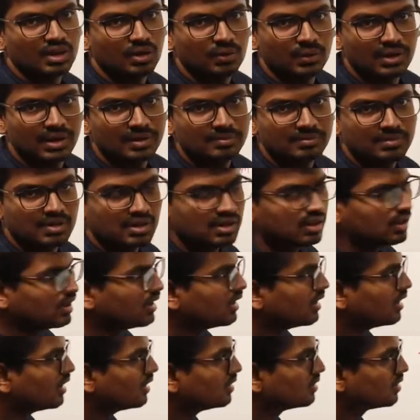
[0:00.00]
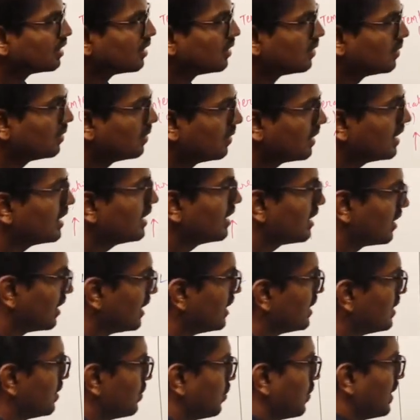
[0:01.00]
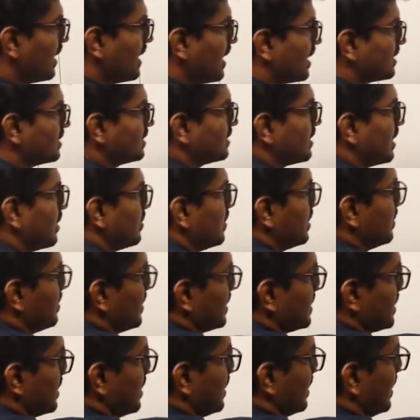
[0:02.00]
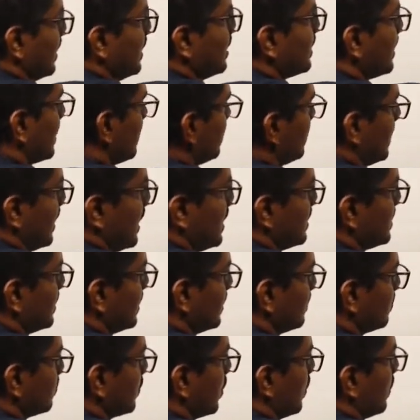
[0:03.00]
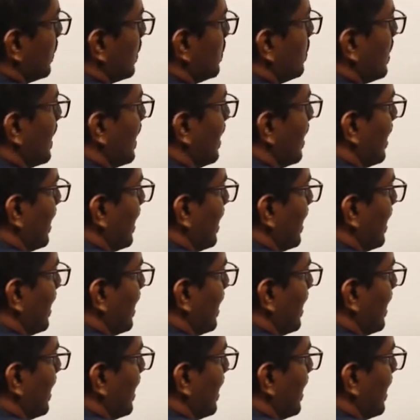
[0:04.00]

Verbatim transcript: Okay. So here in y-axis, I am representing temperature. Okay.